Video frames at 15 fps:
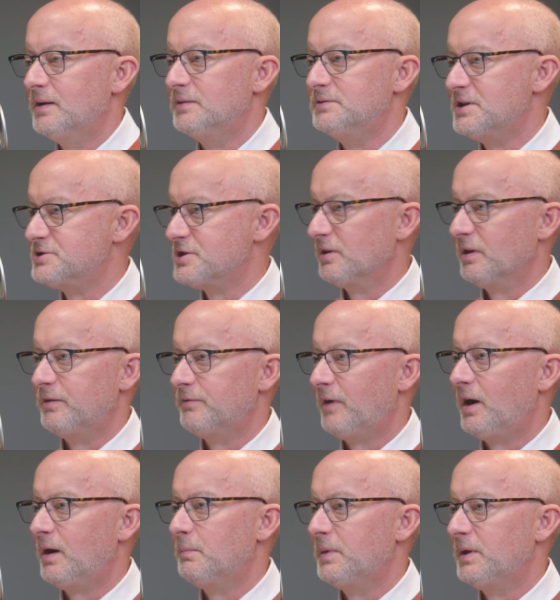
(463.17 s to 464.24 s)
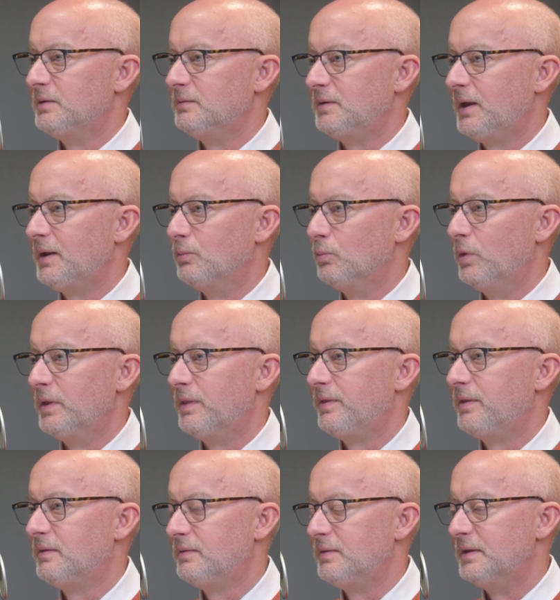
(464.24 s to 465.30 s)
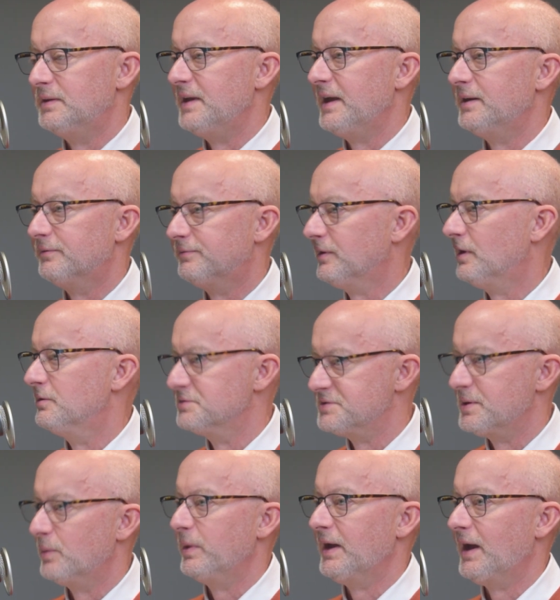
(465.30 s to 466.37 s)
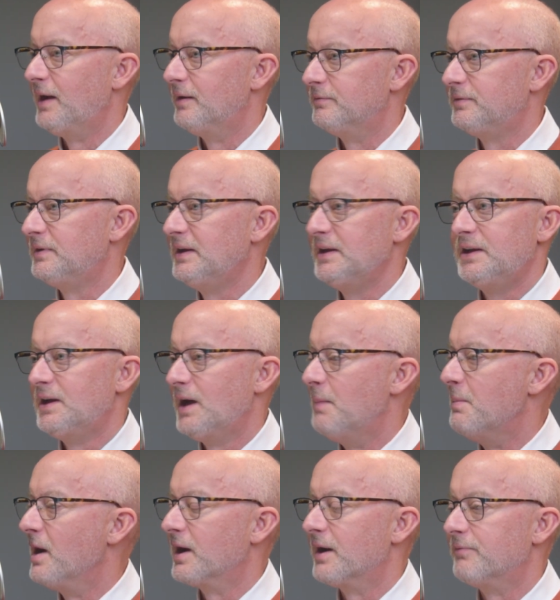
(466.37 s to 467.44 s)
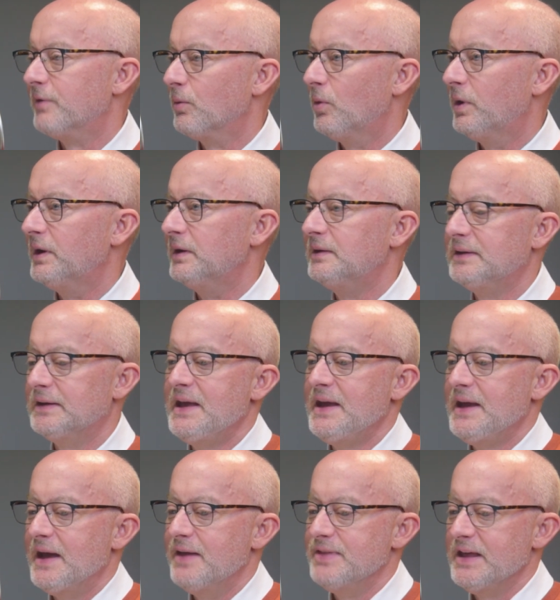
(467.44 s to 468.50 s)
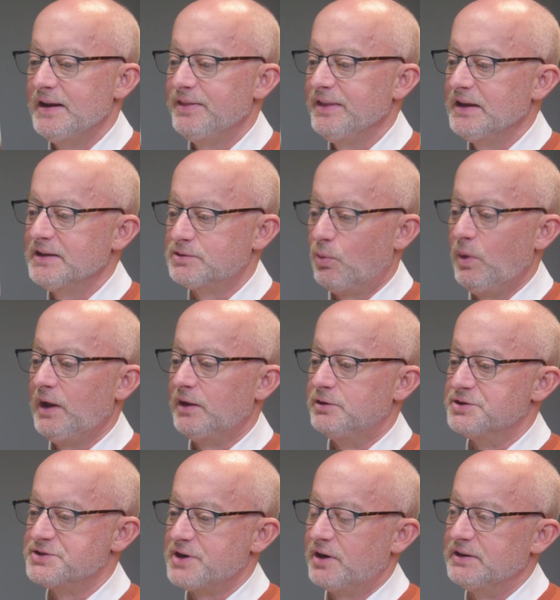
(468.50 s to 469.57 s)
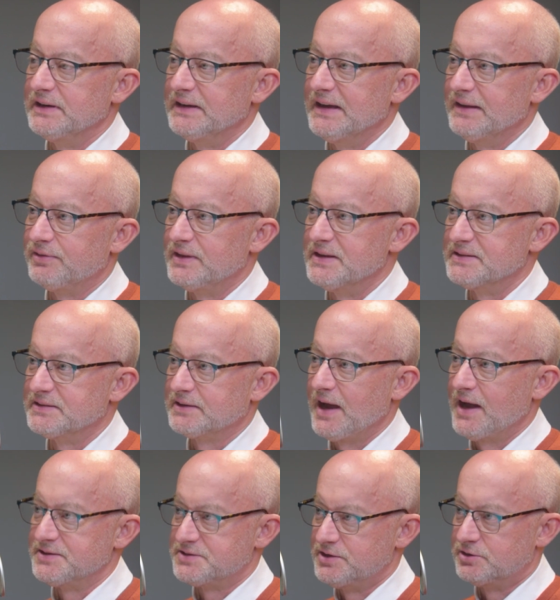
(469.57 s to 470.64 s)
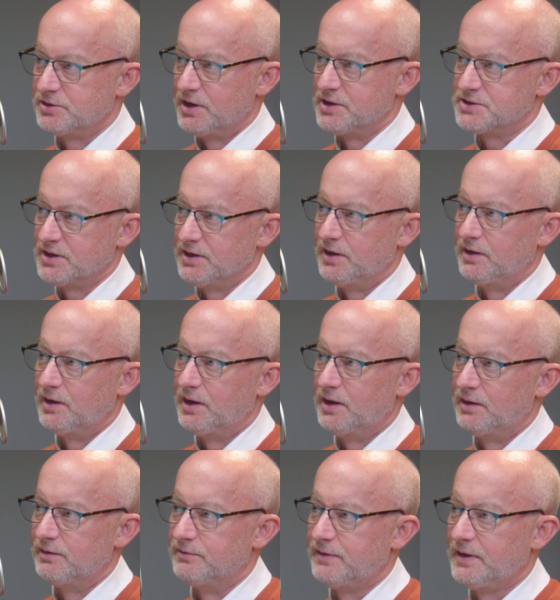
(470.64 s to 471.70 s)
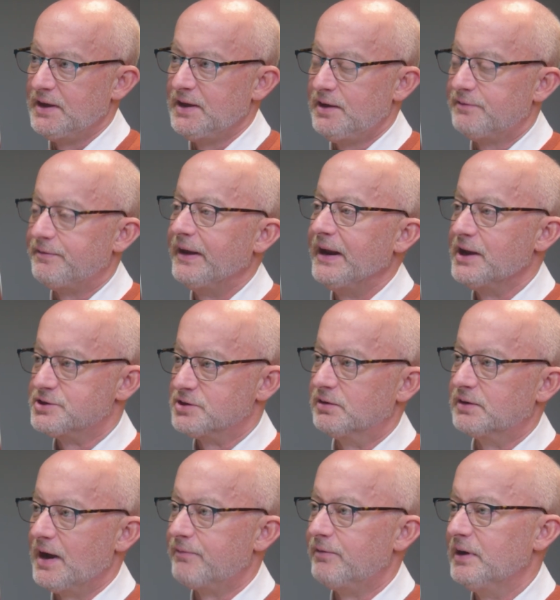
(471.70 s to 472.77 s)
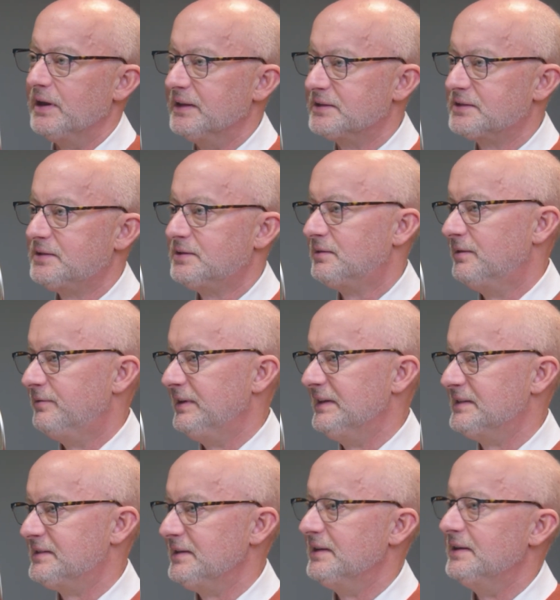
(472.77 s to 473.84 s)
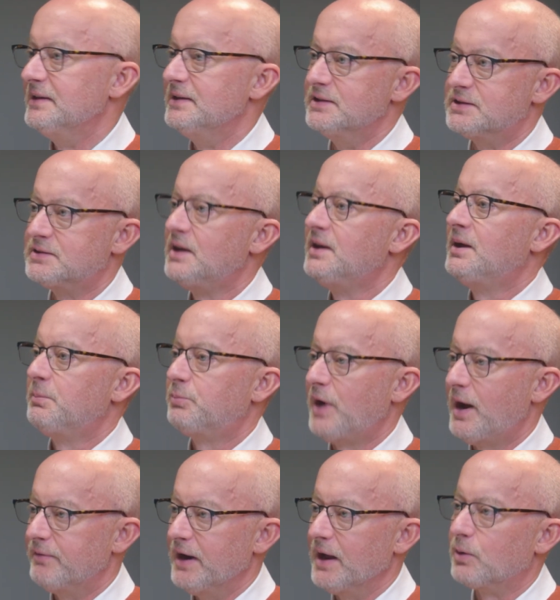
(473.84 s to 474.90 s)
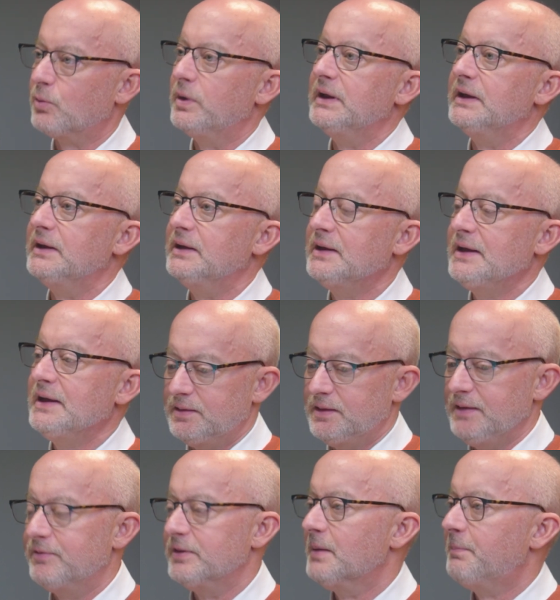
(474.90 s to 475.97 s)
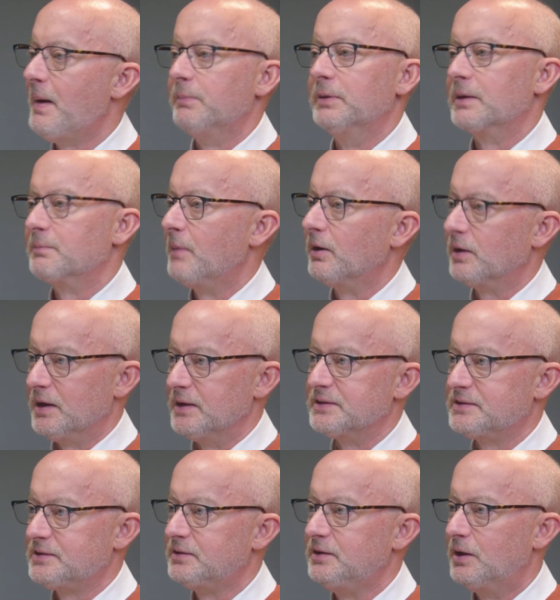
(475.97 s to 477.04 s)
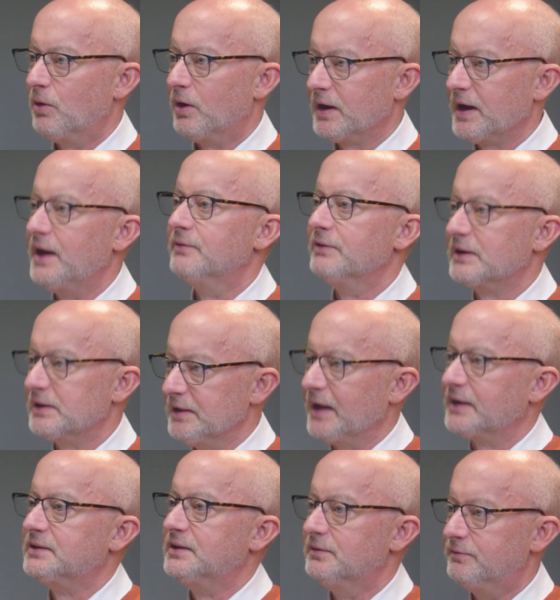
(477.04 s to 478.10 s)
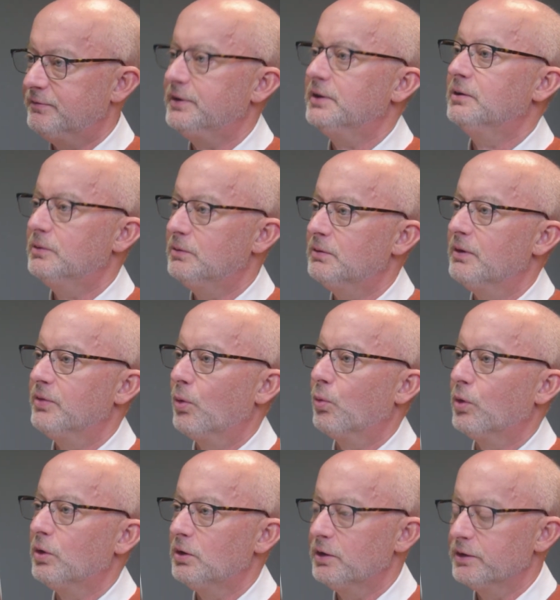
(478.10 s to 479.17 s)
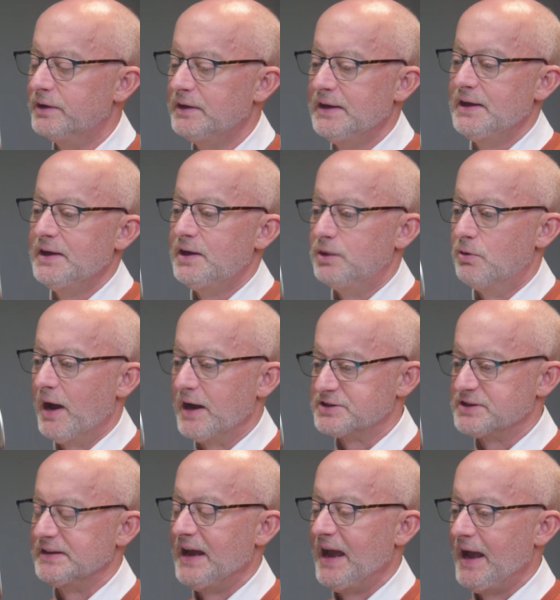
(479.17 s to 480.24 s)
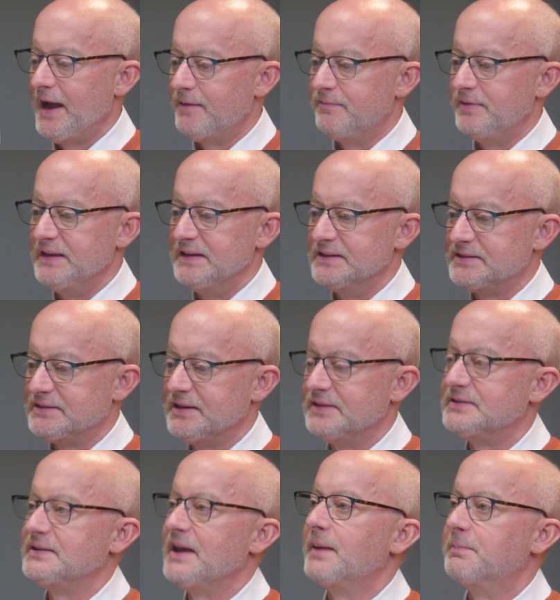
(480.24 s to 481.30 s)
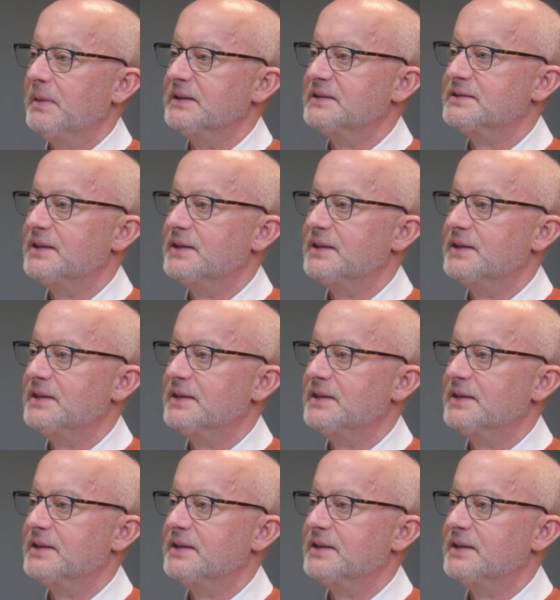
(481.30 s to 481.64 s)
a digital environment and with the data flows that we have among everyone. And then I think as well, you start to get this concentration of financial governance, the VCs, private equity, even the public markets, are kind of a collective view of the world. You actually have these segments